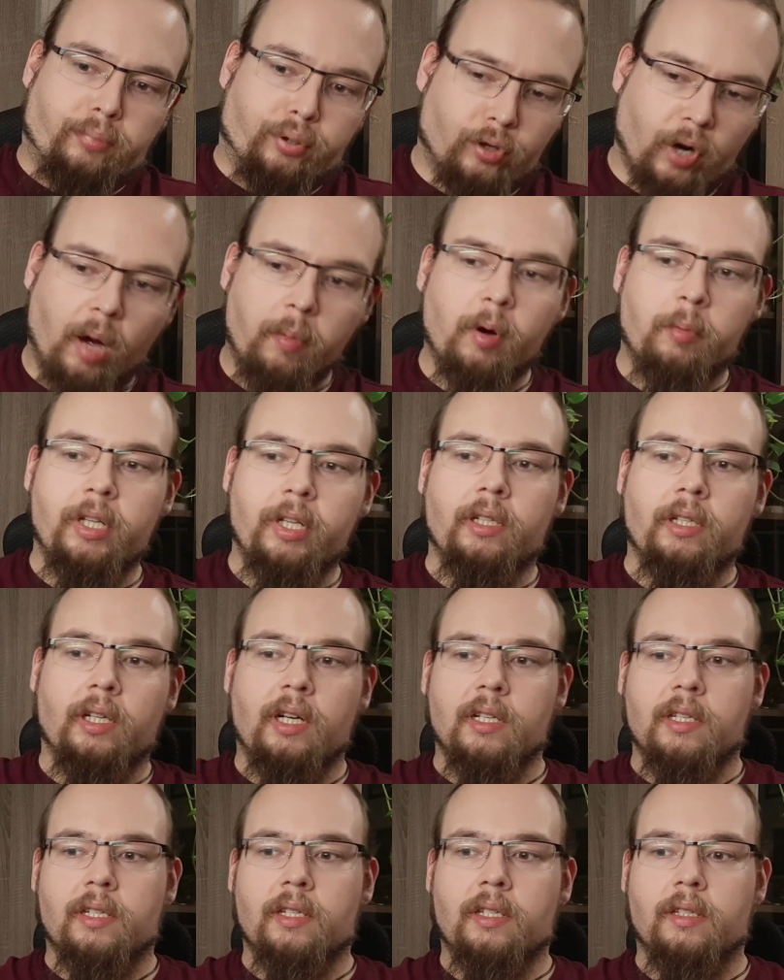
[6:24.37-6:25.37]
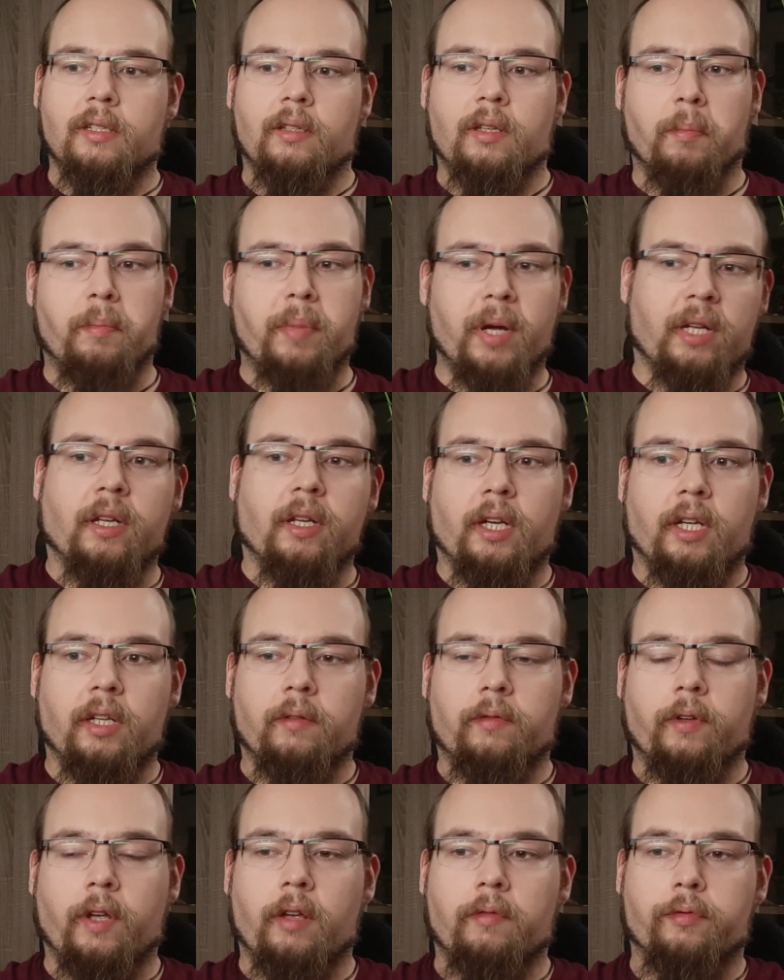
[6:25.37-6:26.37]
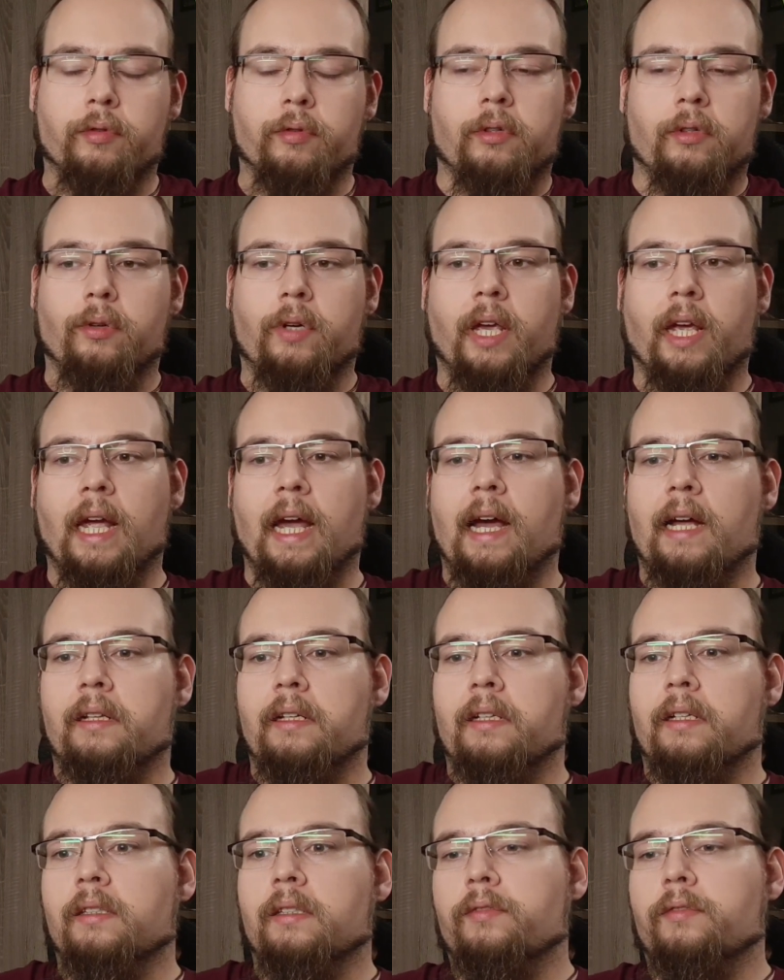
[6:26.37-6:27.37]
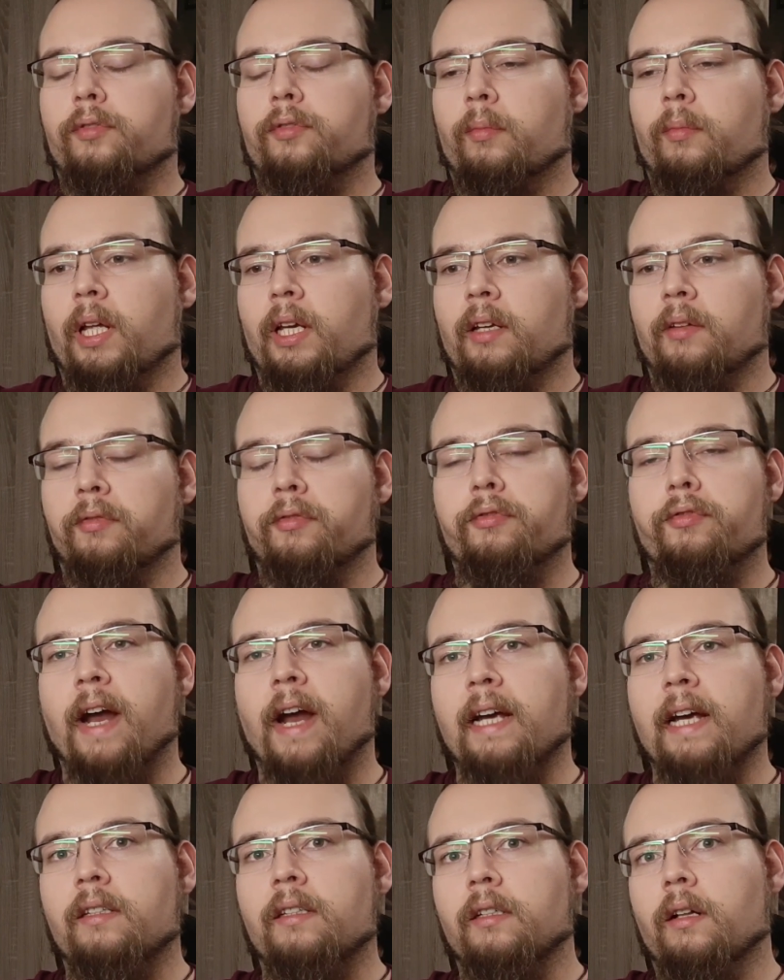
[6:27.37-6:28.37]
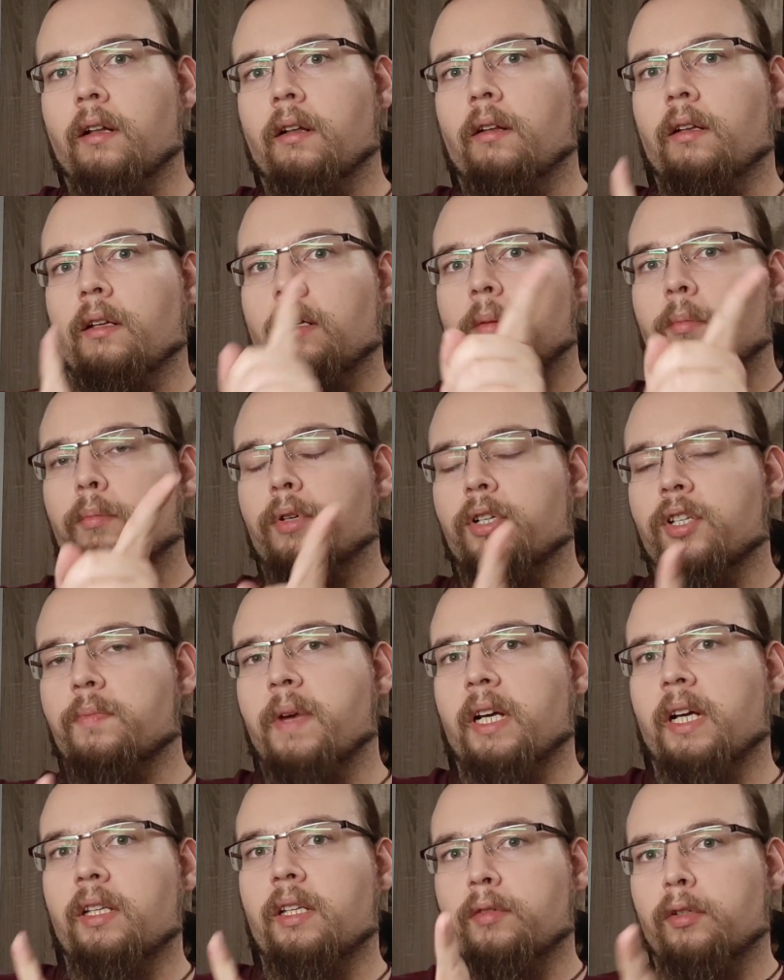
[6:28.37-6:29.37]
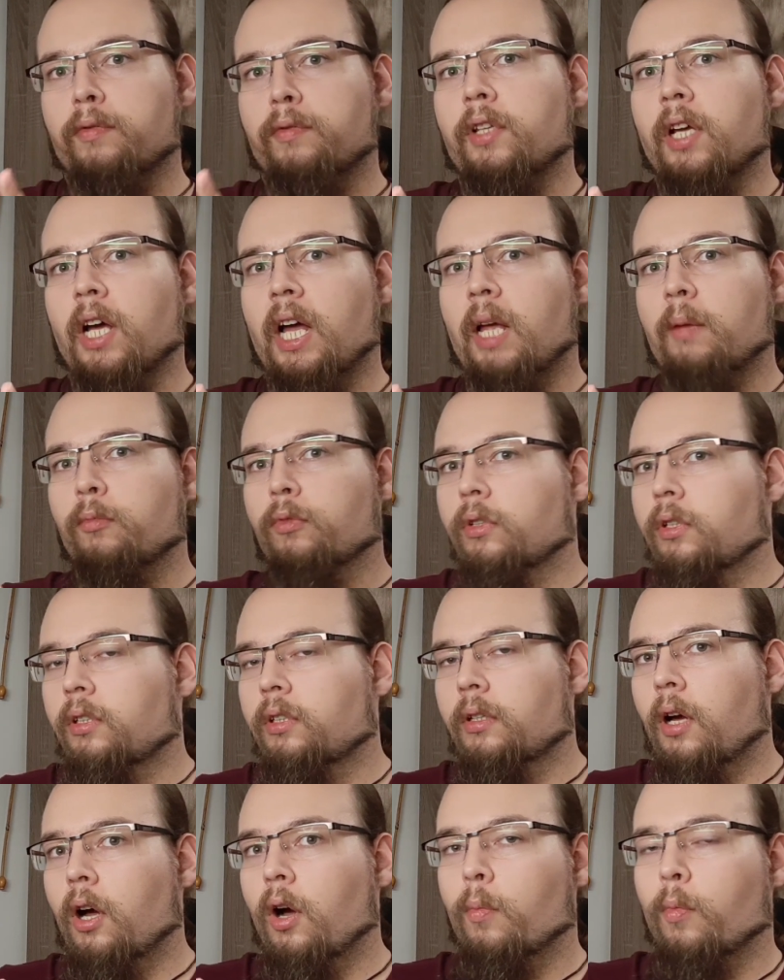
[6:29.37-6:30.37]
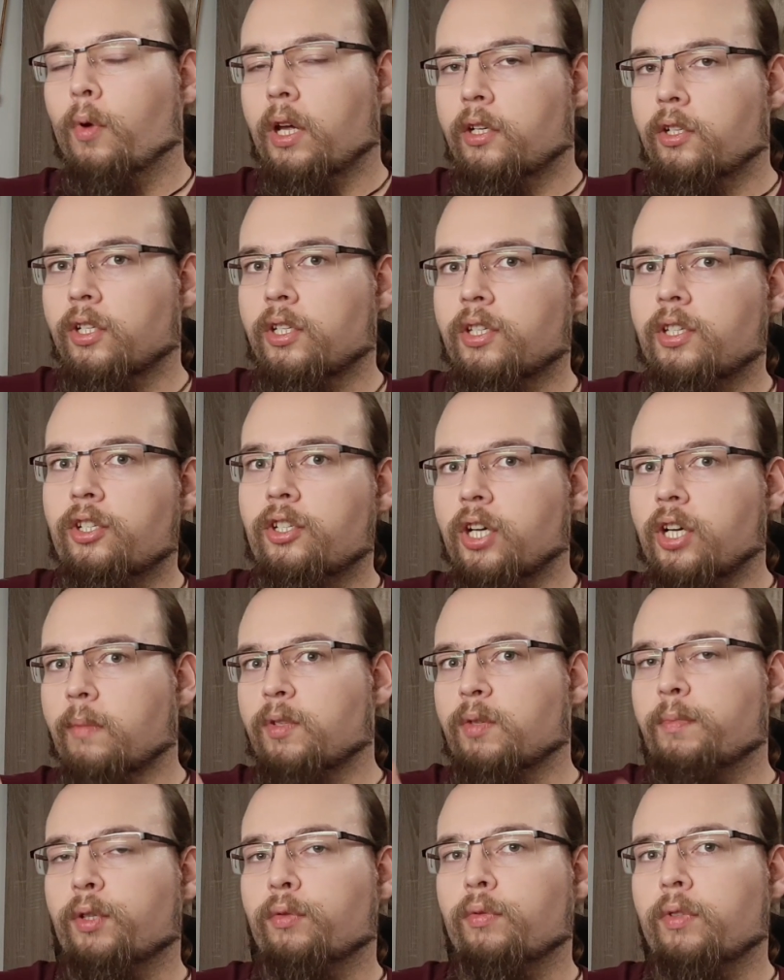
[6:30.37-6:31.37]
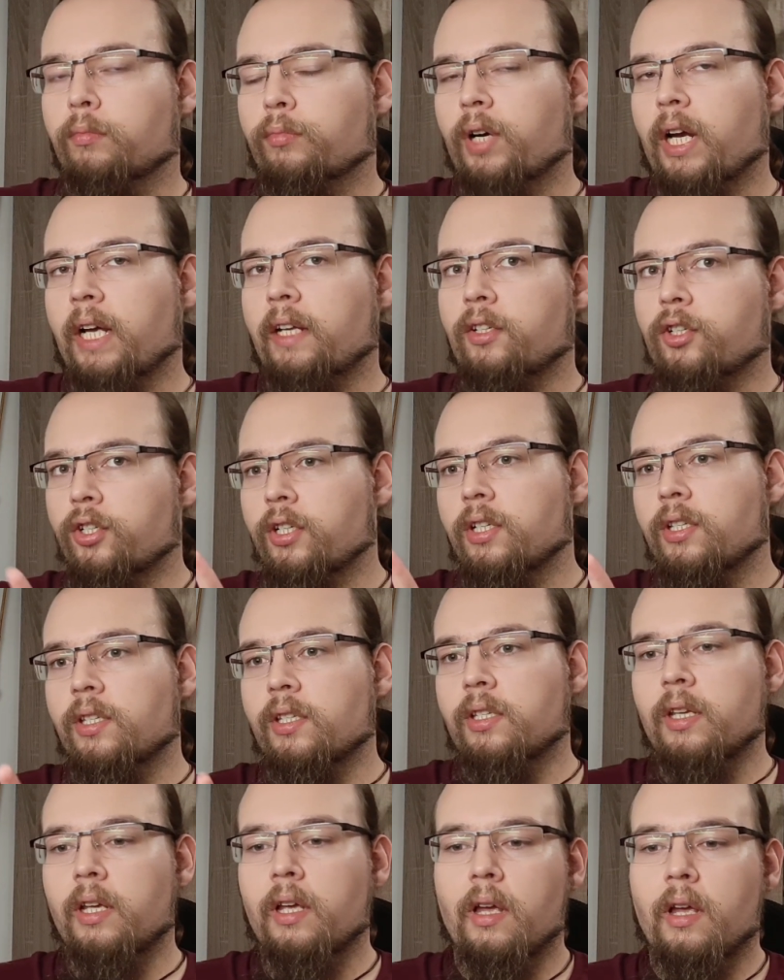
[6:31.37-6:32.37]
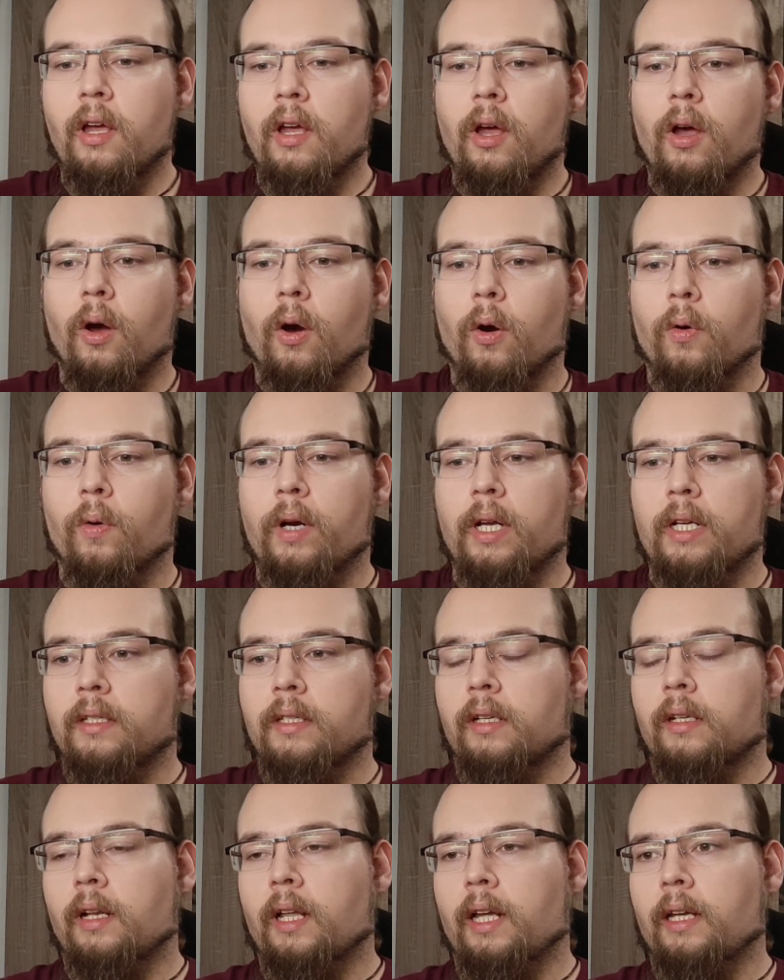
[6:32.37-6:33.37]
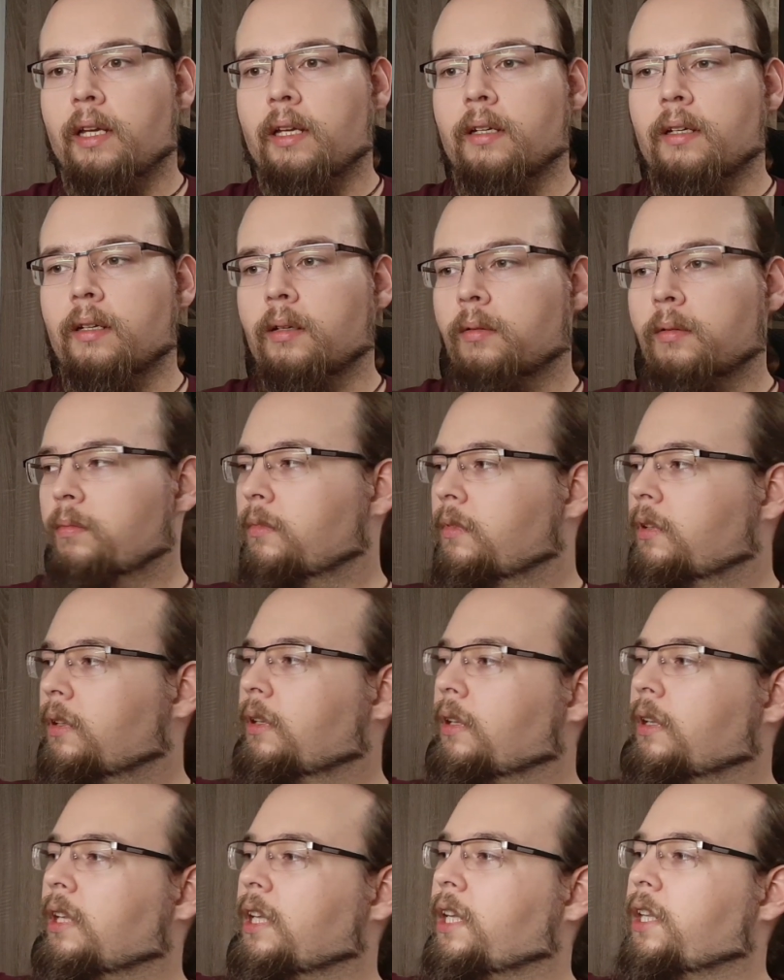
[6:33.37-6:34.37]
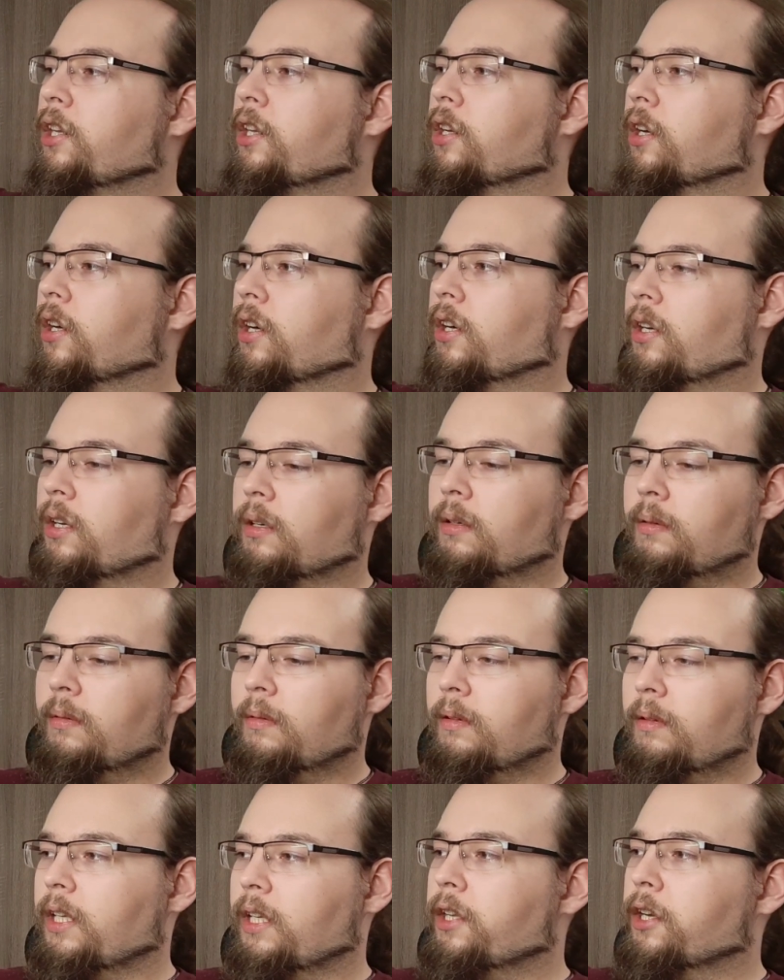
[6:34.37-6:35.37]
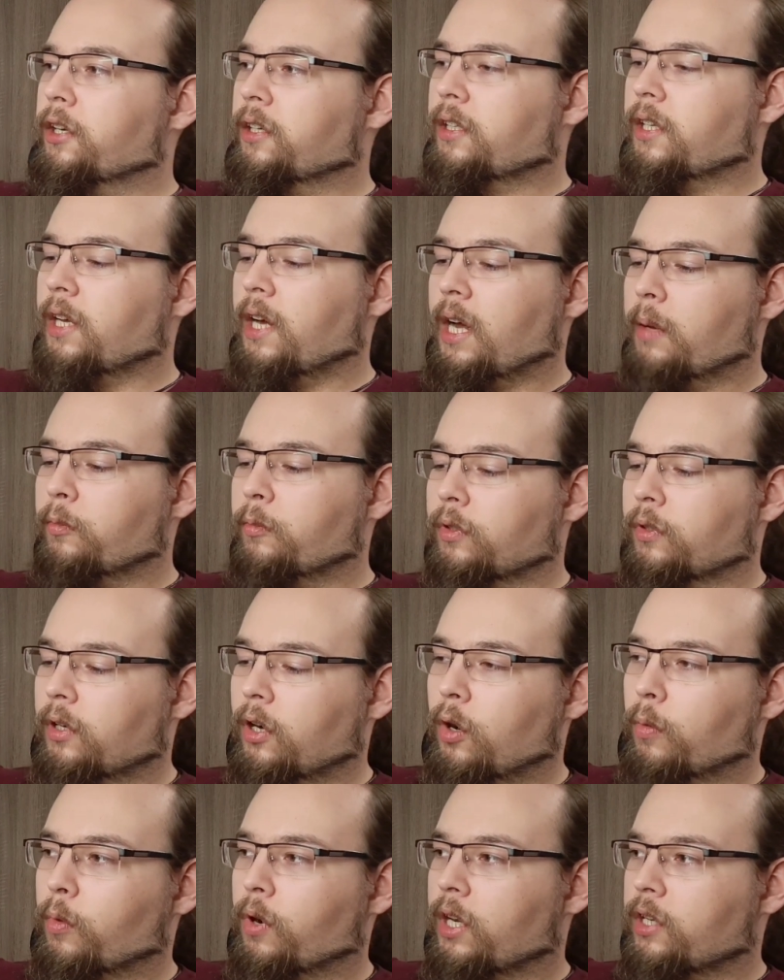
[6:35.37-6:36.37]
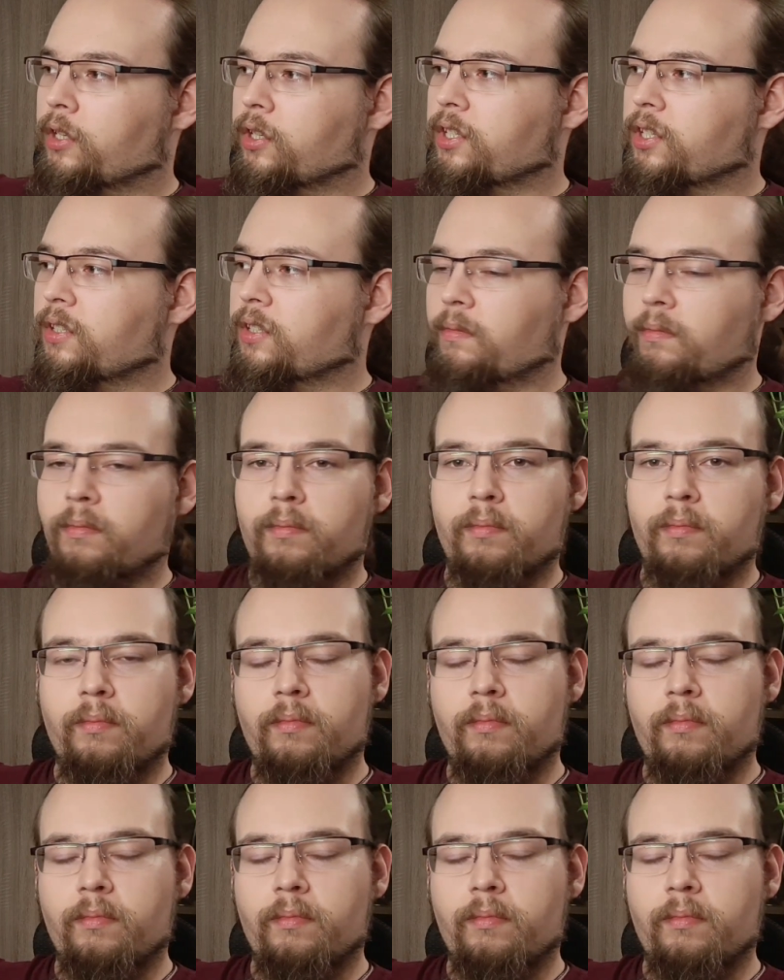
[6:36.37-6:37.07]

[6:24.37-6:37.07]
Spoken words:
Probably does, depending if we're looking at it from, like, a fractal perspective of time, where Homura just jumps between branches, or is it, like, a linear time where Homura just